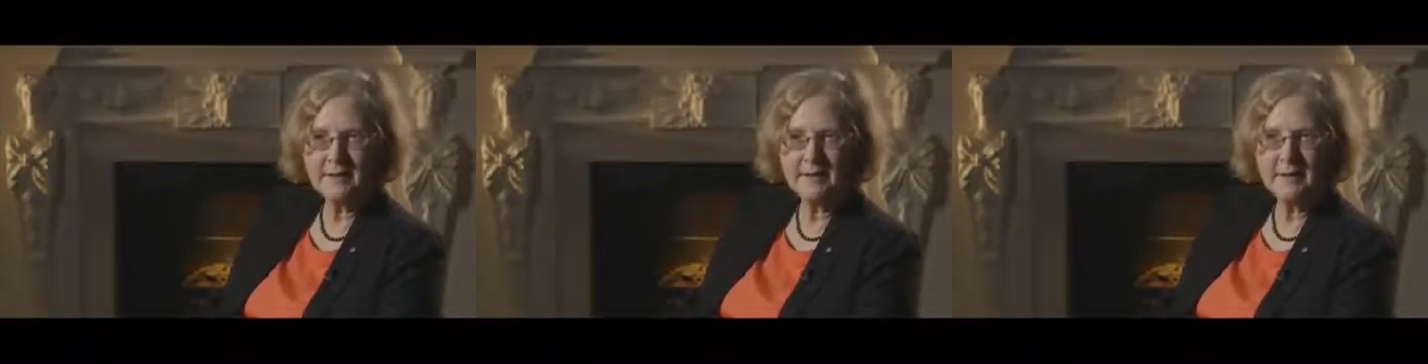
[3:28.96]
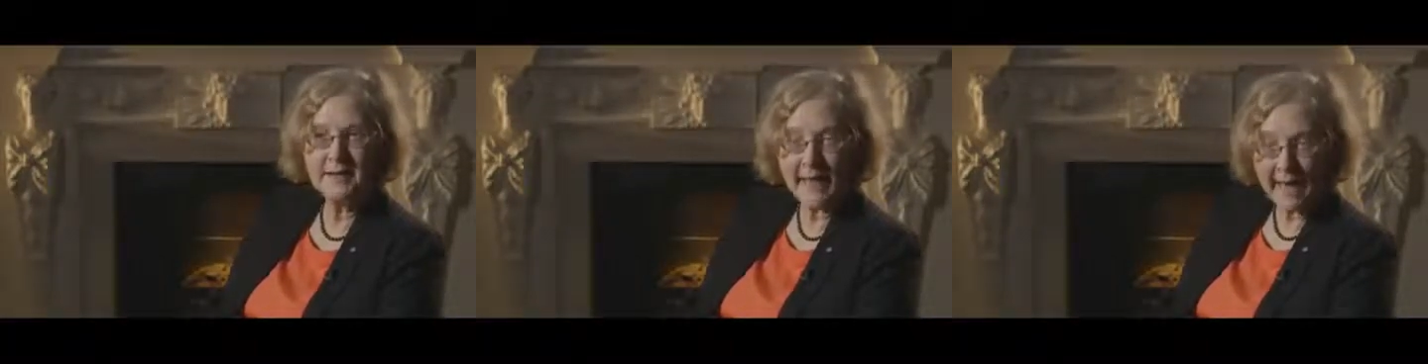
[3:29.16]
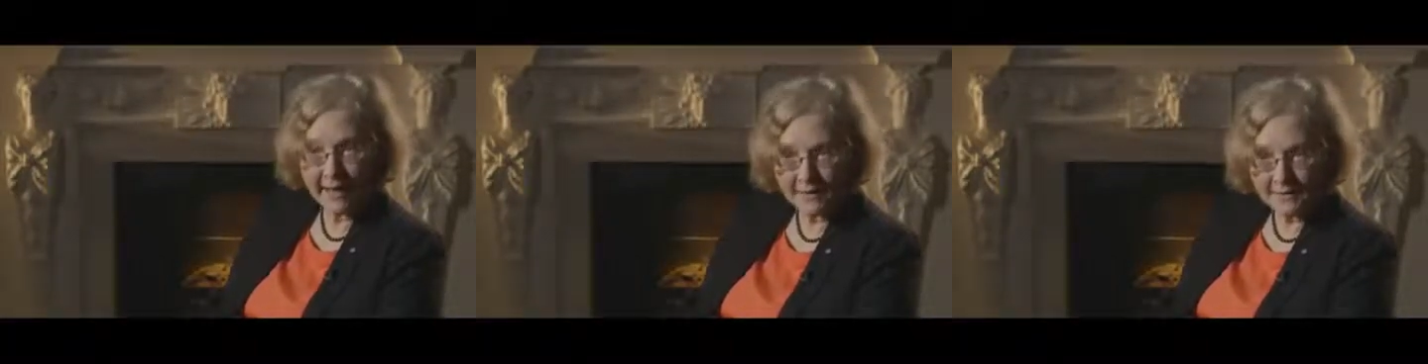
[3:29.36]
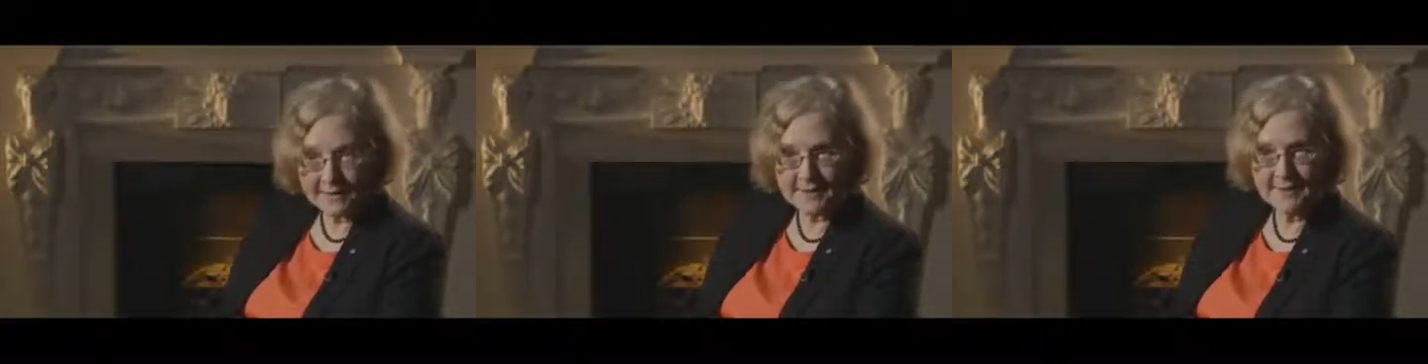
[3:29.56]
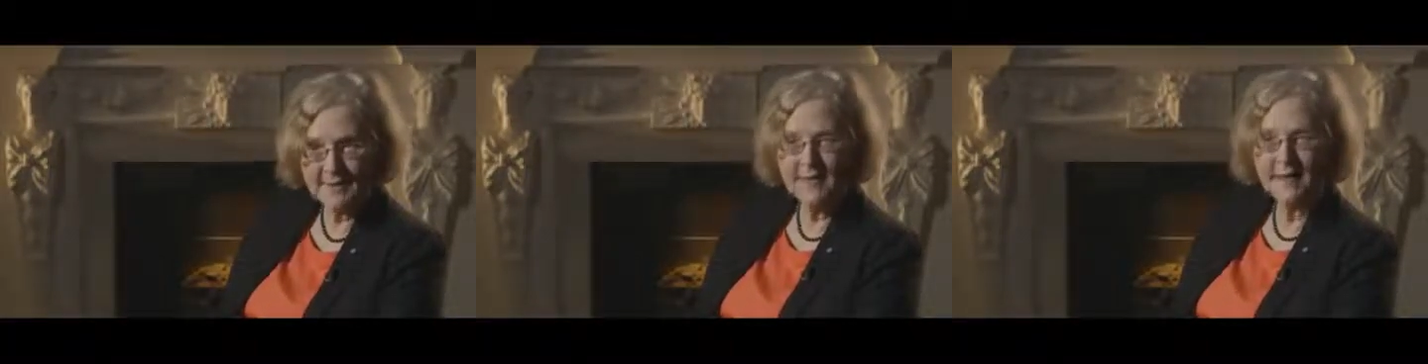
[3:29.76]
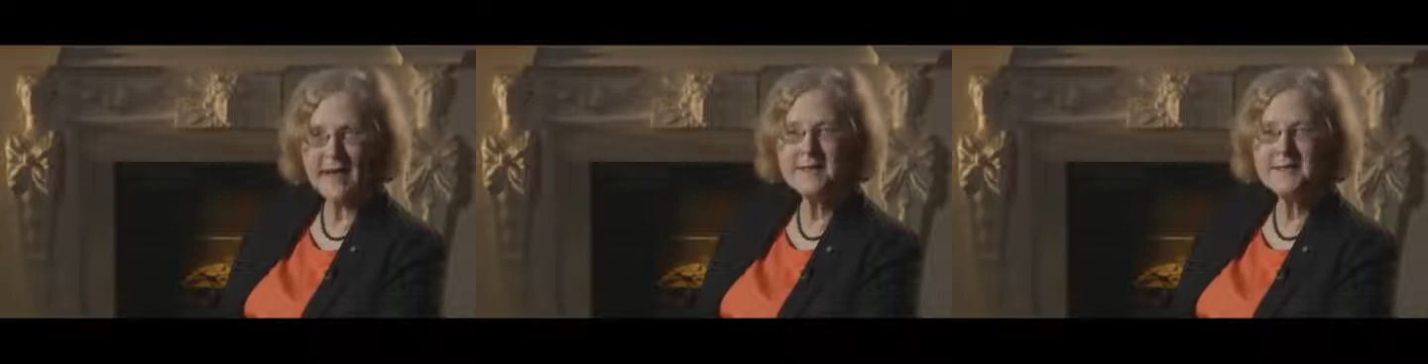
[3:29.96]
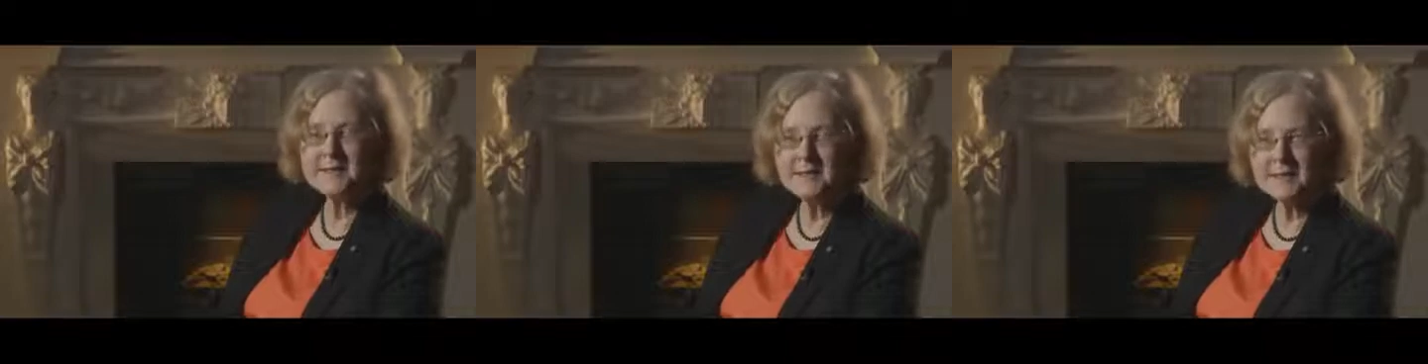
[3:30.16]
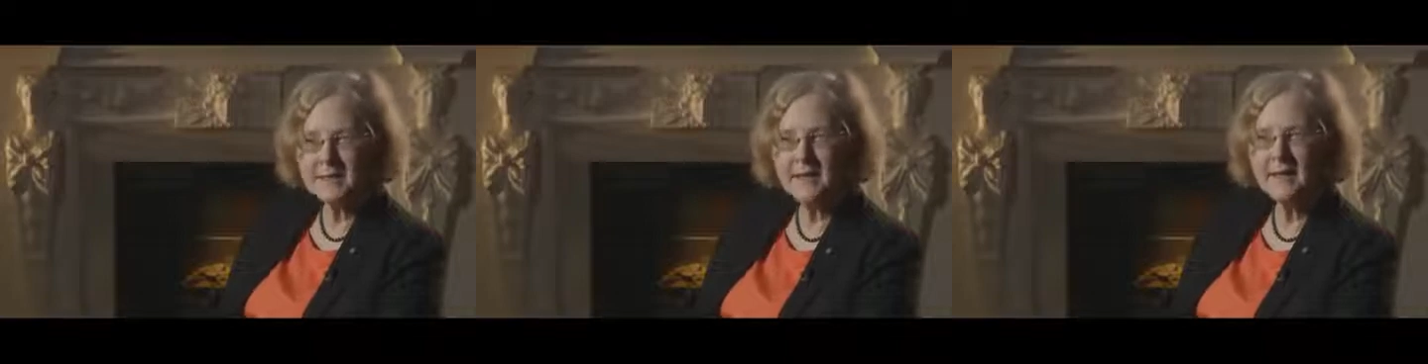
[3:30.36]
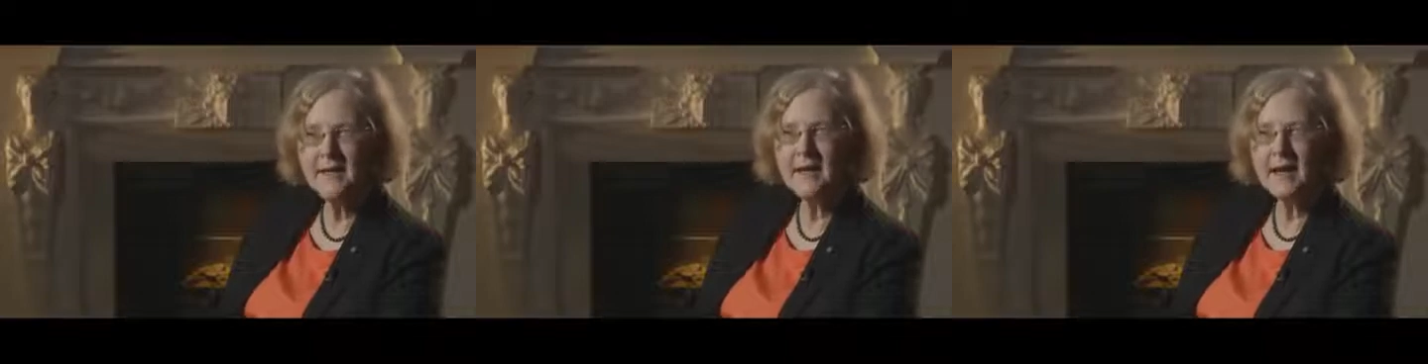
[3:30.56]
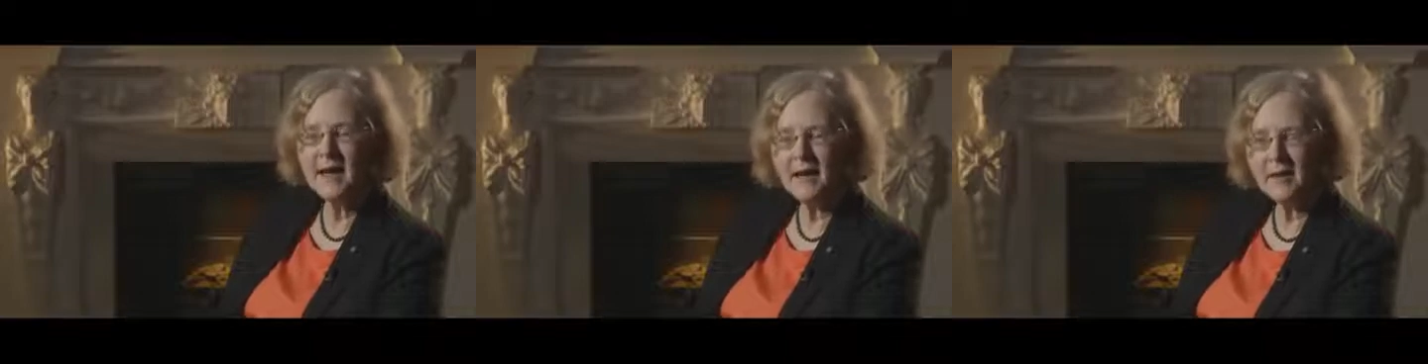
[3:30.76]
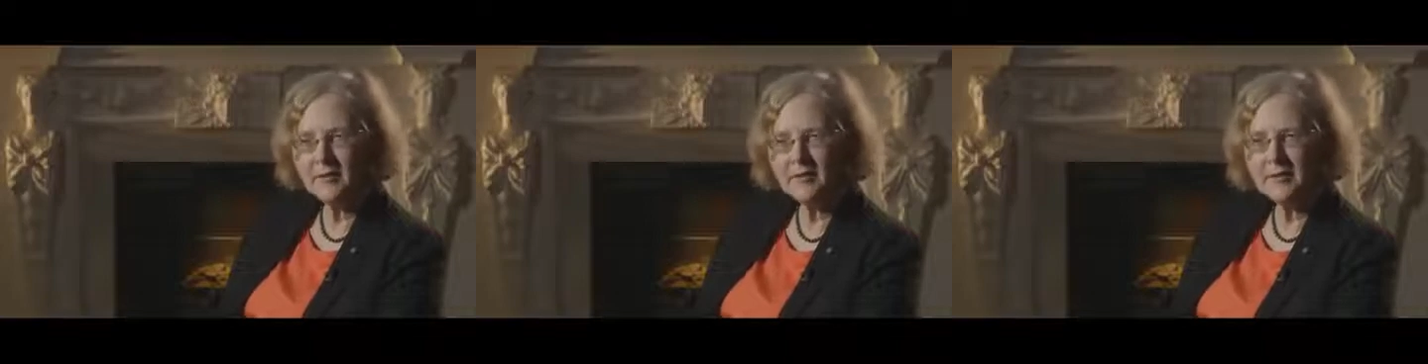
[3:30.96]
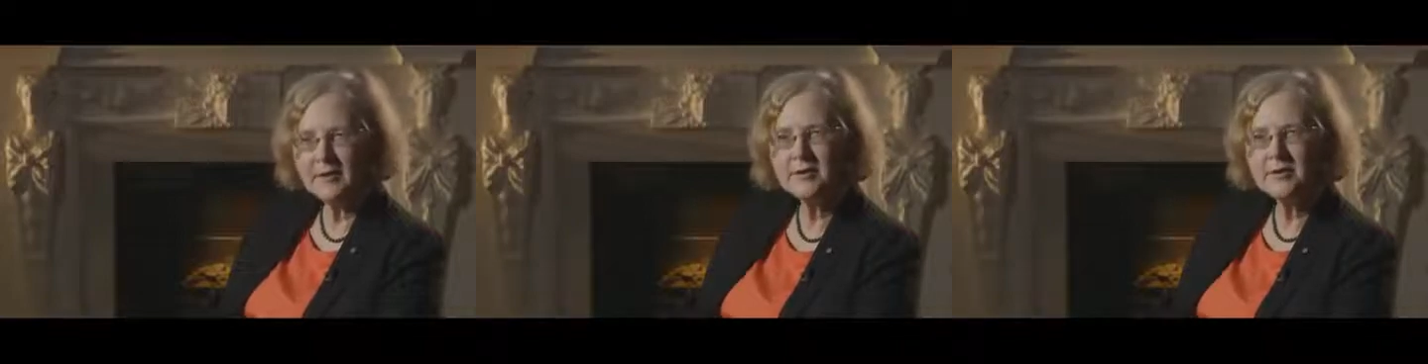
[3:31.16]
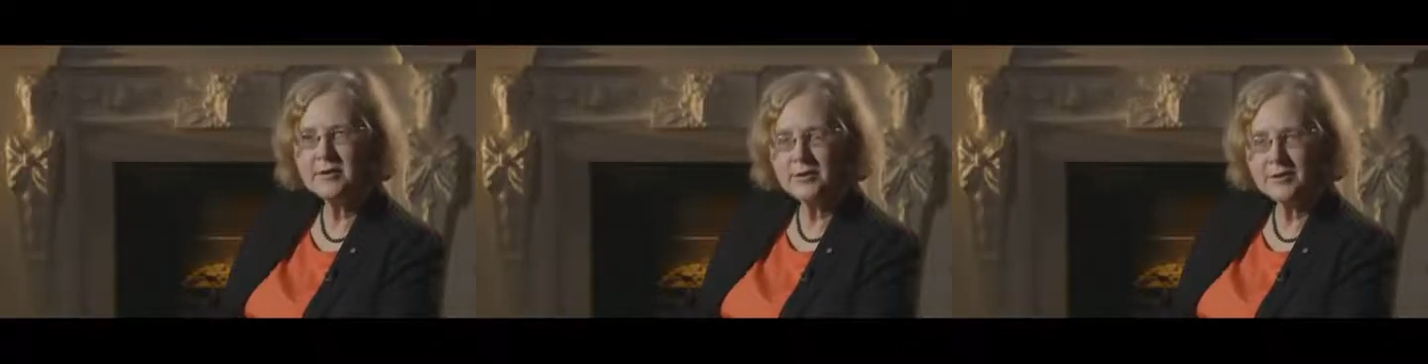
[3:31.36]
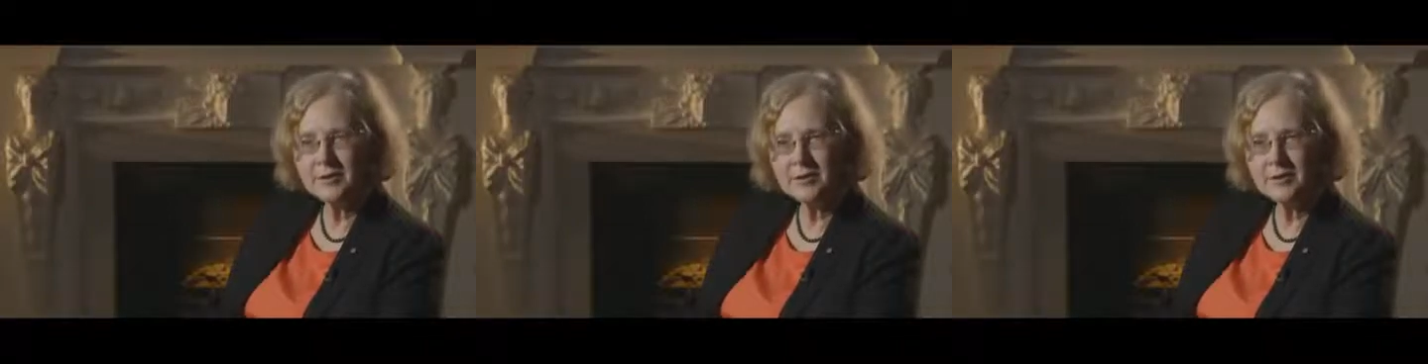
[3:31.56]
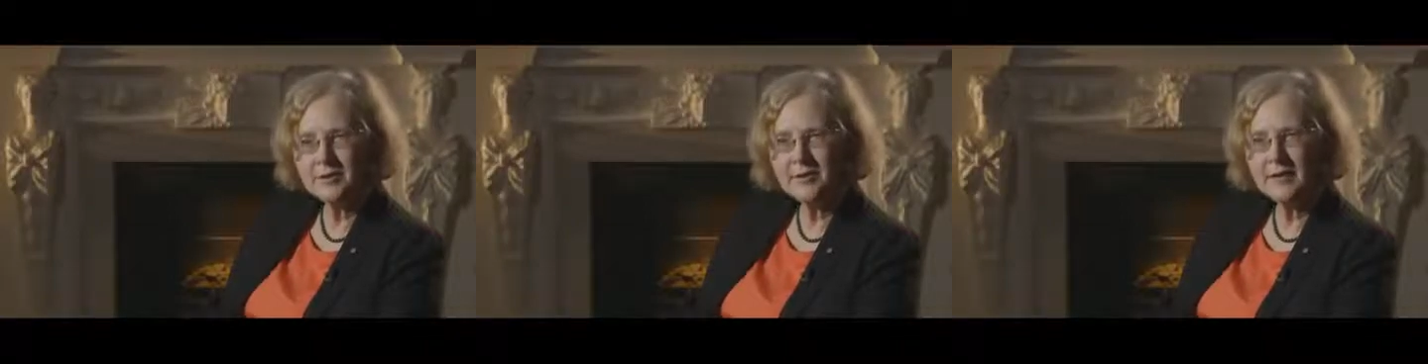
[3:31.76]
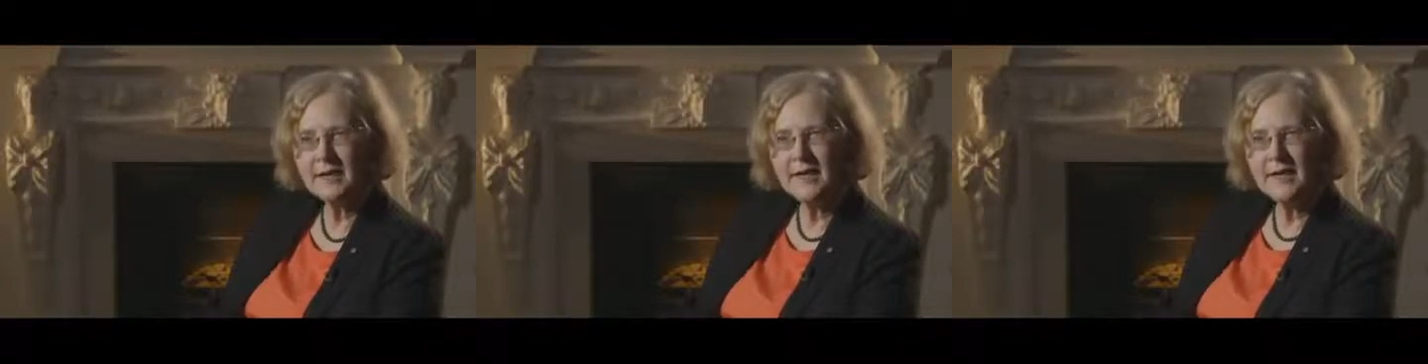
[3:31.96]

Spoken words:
lengths and seeing how the attrition